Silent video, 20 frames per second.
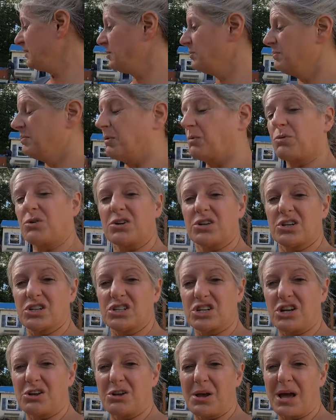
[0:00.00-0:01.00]
uh, but we're going to
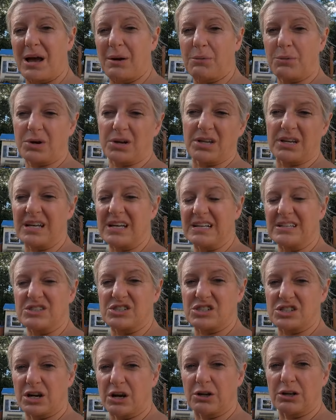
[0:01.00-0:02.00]
show you how we're going to
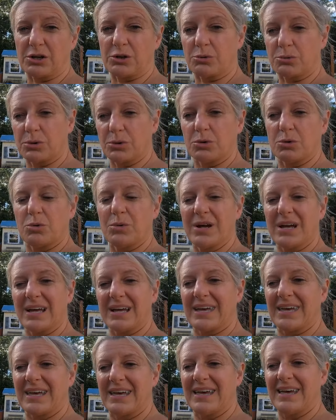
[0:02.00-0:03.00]
install it real quick
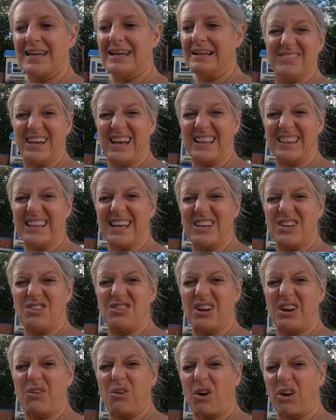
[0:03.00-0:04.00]
and let
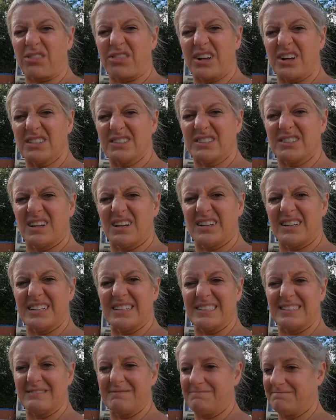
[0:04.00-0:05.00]
you know our thoughts on it